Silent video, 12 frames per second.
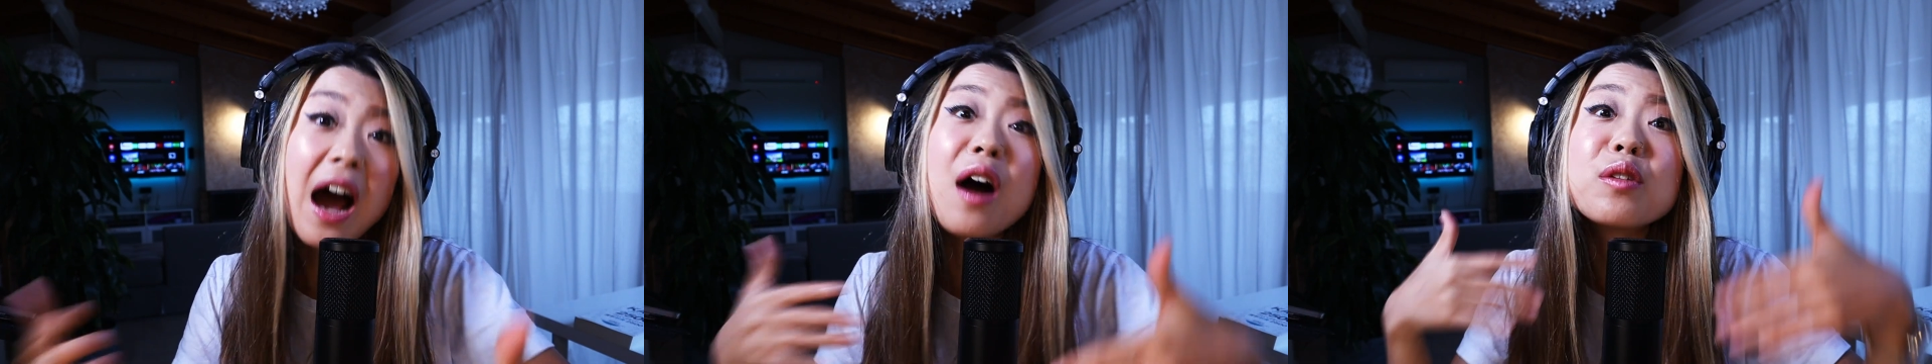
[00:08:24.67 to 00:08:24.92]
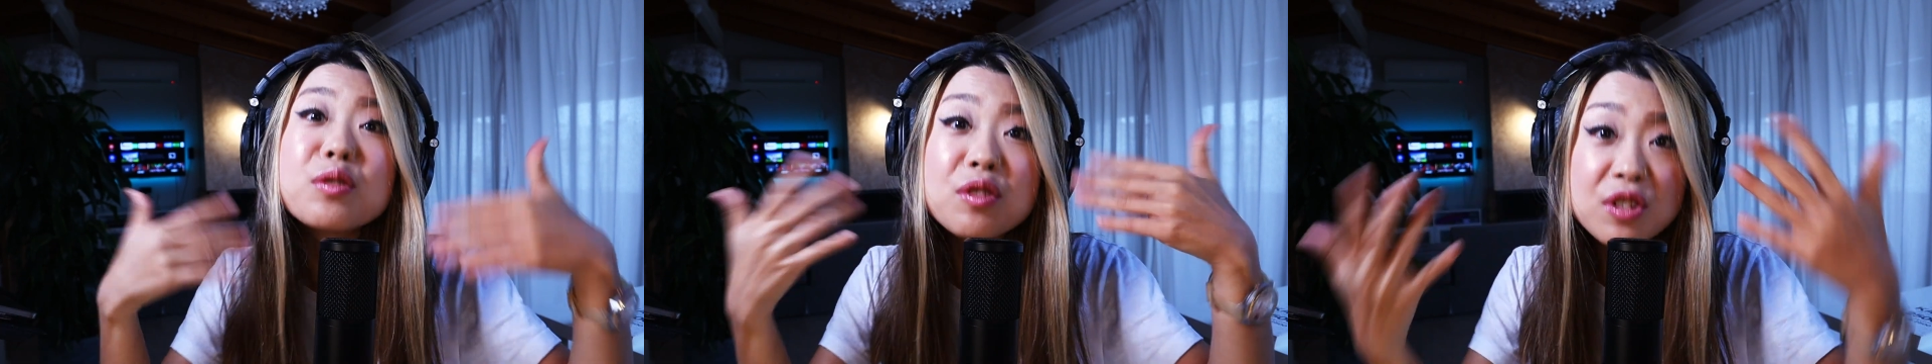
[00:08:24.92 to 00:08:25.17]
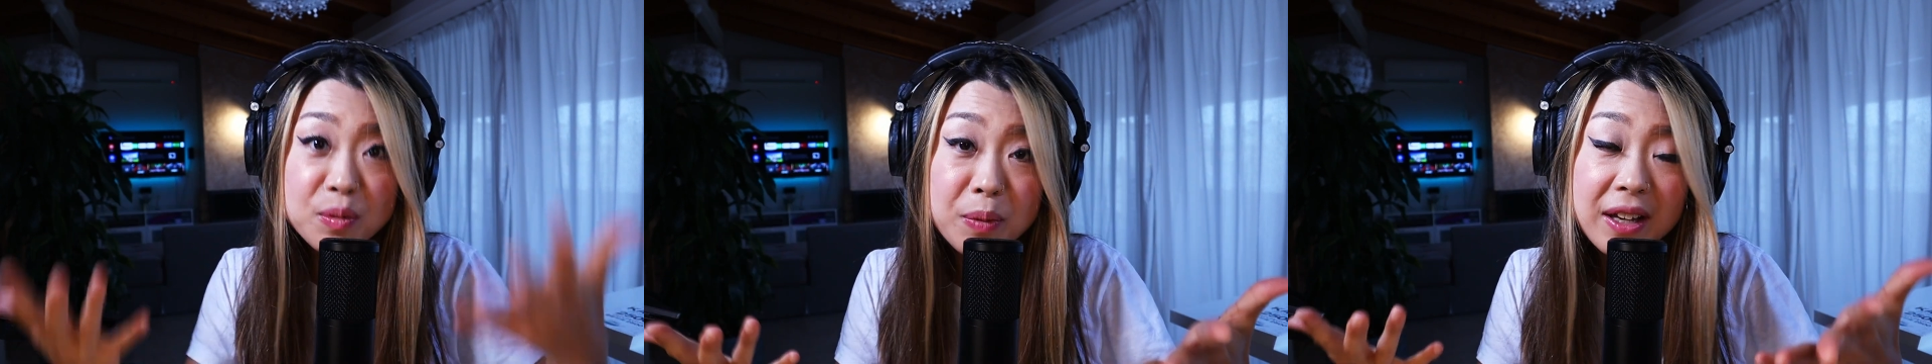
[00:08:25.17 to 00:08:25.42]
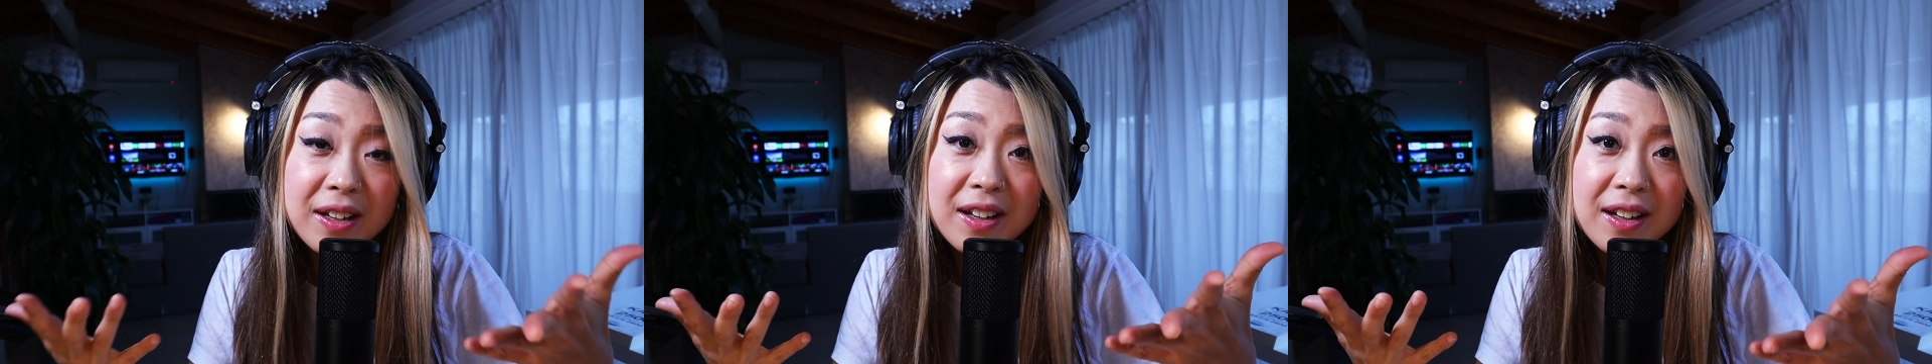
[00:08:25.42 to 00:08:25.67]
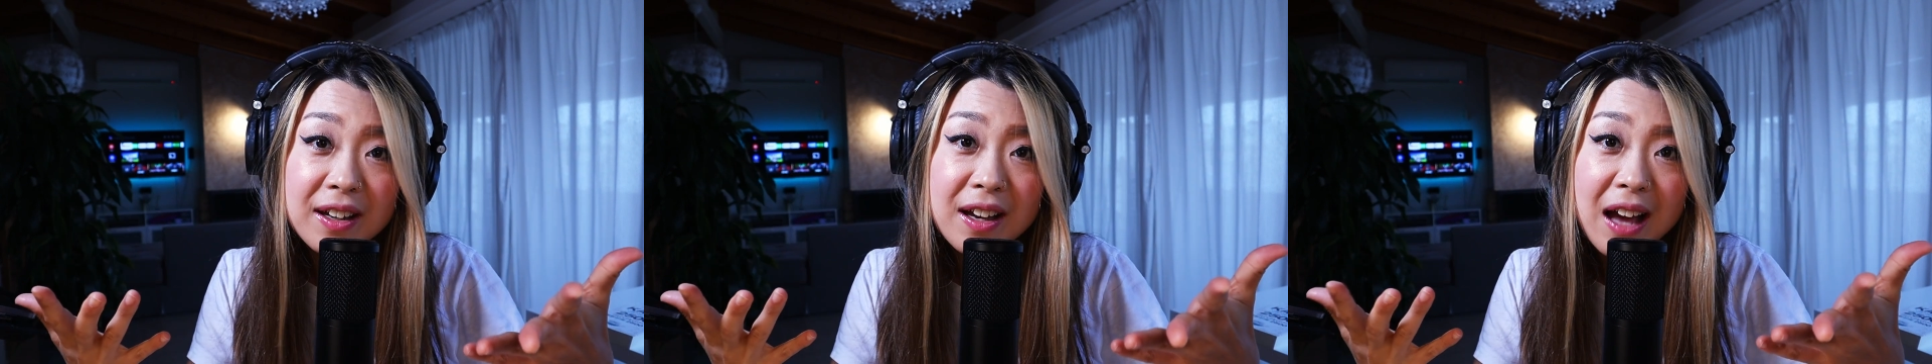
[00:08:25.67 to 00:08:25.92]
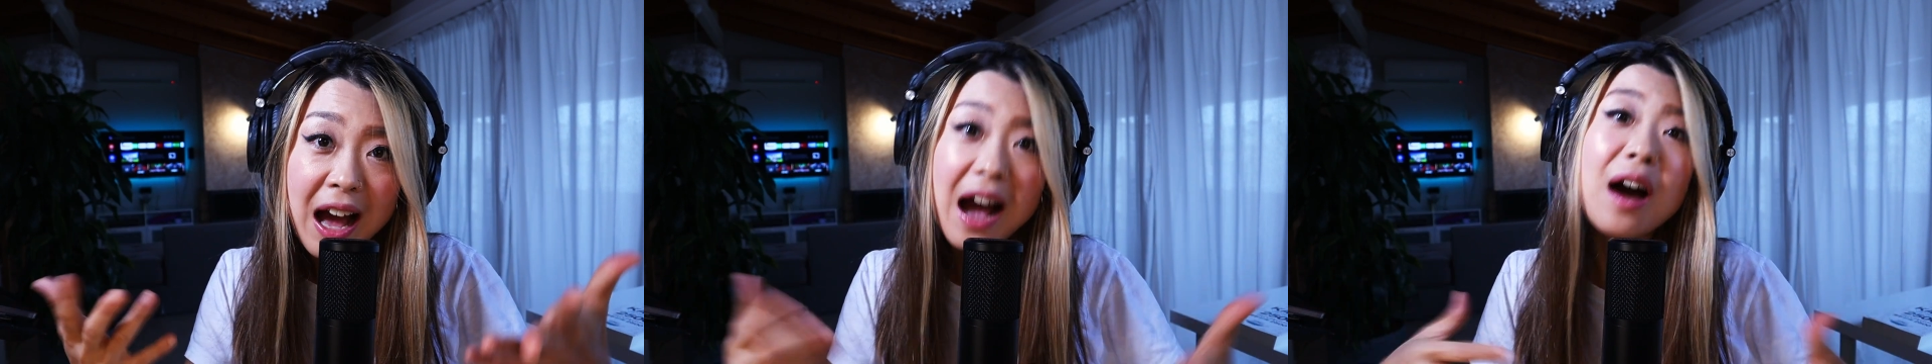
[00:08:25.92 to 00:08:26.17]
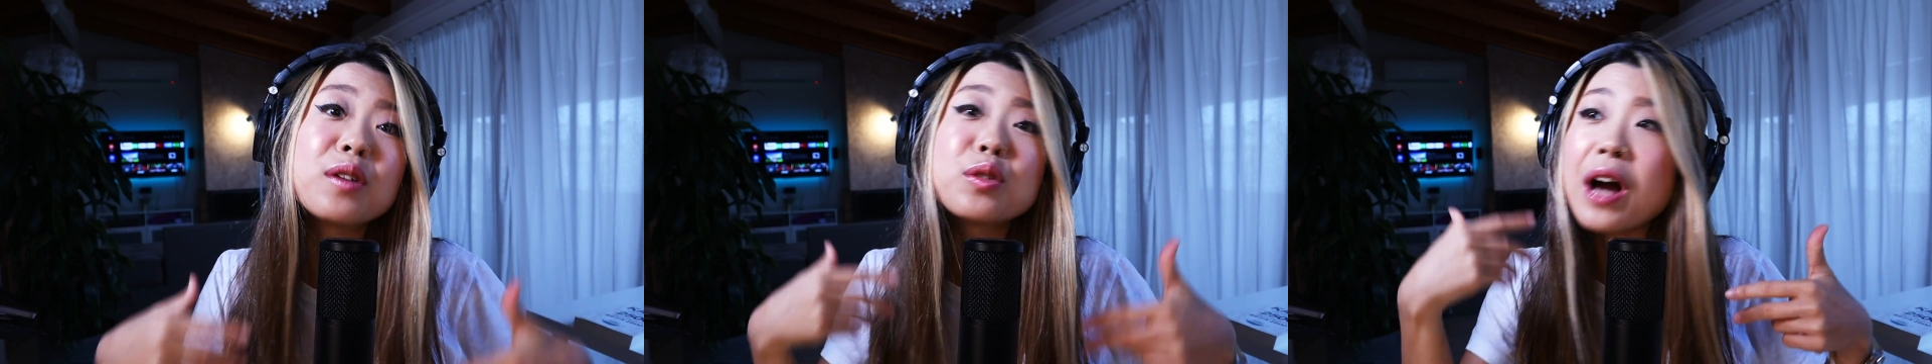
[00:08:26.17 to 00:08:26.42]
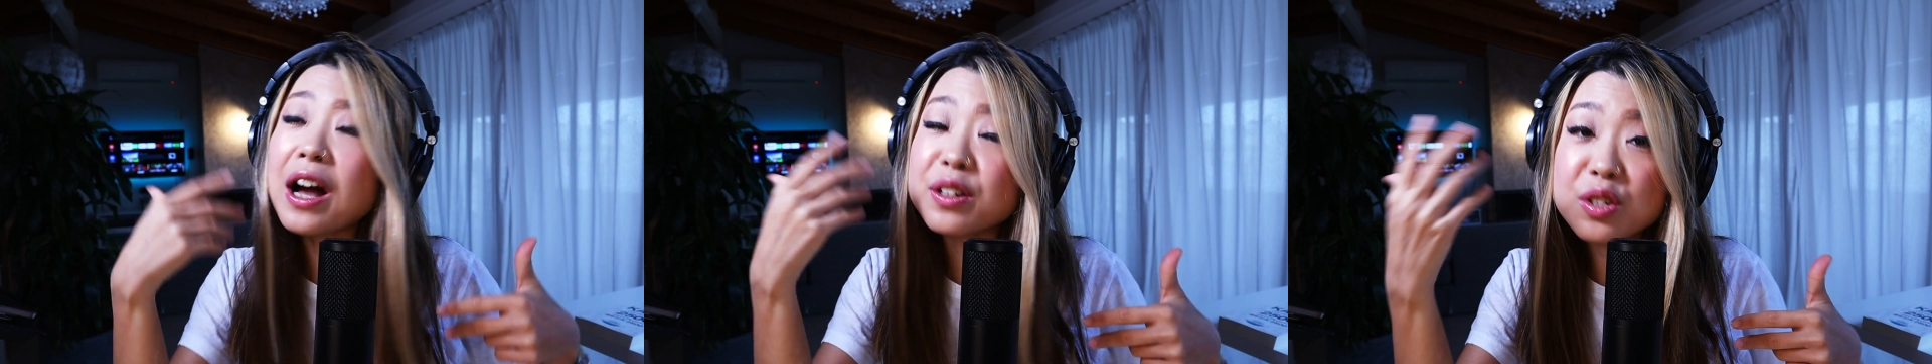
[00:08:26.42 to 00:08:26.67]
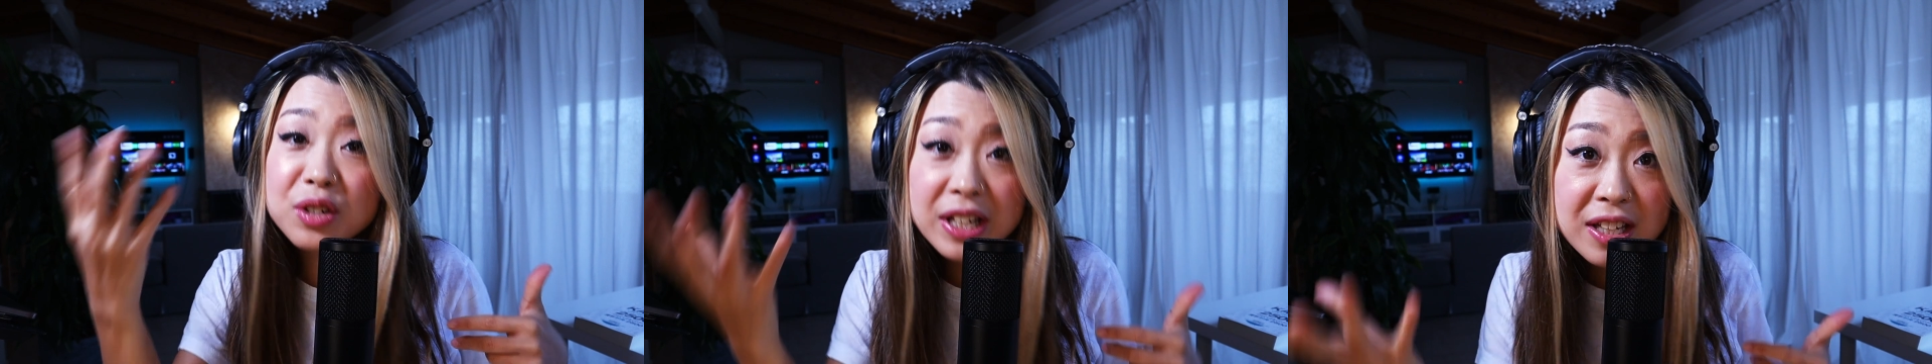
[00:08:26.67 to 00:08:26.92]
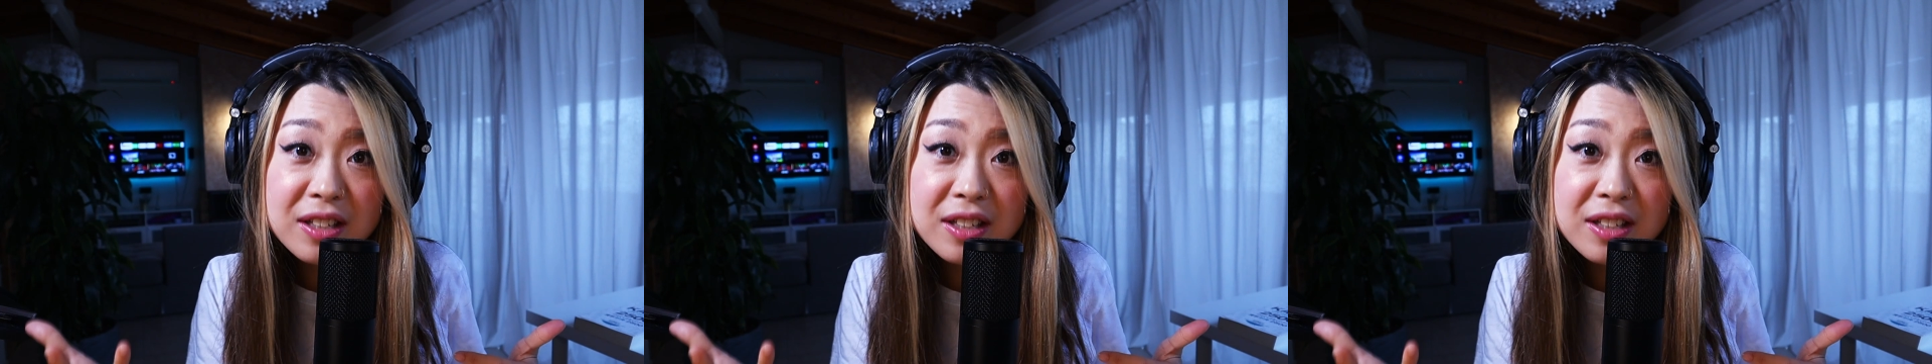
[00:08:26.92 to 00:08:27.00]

how to speak, how to actually